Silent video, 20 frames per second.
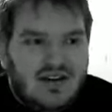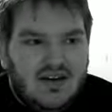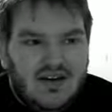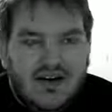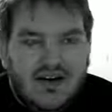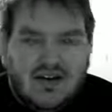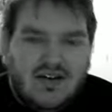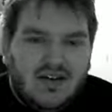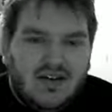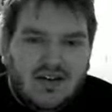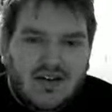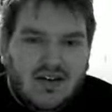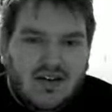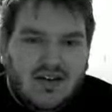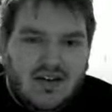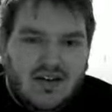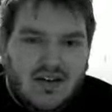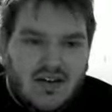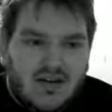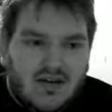nasty,
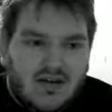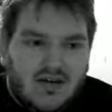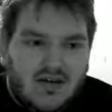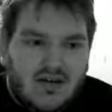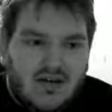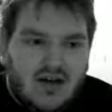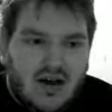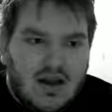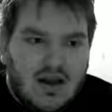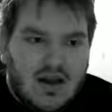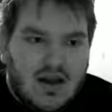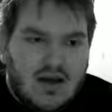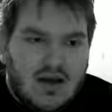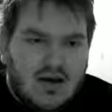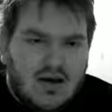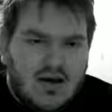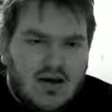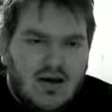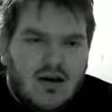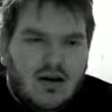nasty killer. And
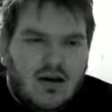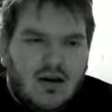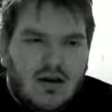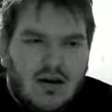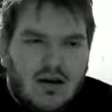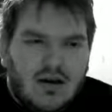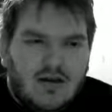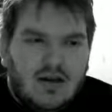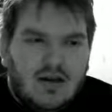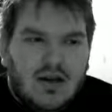you know,